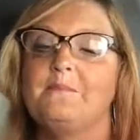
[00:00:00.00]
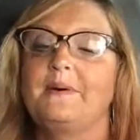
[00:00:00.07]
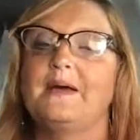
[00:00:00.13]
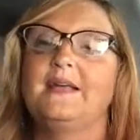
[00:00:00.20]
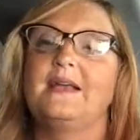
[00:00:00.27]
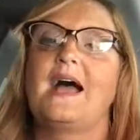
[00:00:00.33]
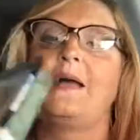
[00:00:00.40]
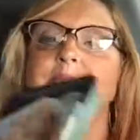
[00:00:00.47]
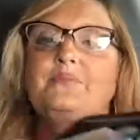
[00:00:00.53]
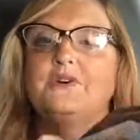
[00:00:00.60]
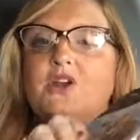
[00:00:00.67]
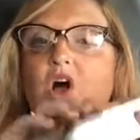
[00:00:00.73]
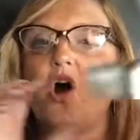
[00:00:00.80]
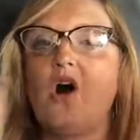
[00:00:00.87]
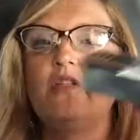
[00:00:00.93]
But I
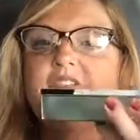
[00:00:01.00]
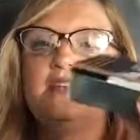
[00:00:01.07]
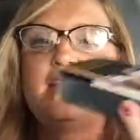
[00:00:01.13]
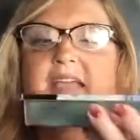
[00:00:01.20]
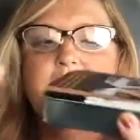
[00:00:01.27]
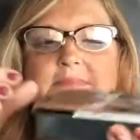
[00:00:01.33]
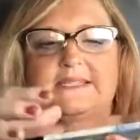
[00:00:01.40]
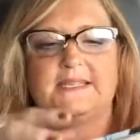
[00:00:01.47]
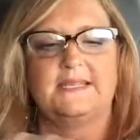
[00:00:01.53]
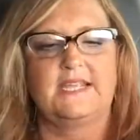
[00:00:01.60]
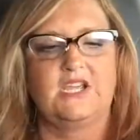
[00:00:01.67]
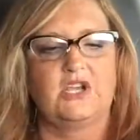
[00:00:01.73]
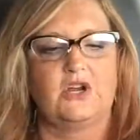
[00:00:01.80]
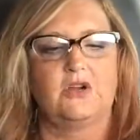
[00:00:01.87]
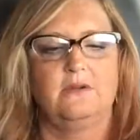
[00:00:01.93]
put all the names in
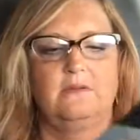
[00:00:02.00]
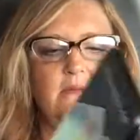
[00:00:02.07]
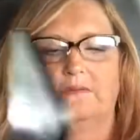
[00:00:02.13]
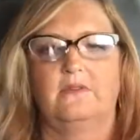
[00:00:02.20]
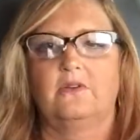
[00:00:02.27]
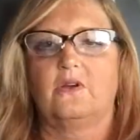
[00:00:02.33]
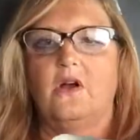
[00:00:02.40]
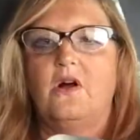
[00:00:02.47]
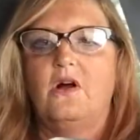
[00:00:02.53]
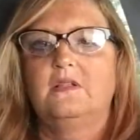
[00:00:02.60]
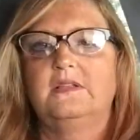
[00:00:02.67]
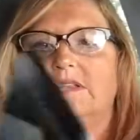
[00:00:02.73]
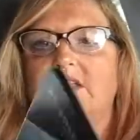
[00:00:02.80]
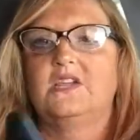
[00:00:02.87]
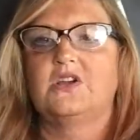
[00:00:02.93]
here. They're
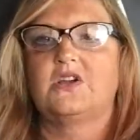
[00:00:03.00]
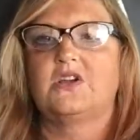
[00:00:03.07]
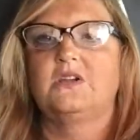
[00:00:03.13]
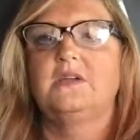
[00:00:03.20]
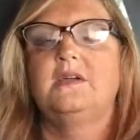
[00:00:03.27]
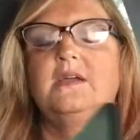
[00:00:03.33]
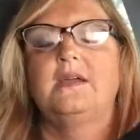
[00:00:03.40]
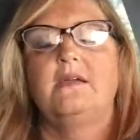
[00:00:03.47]
all in here.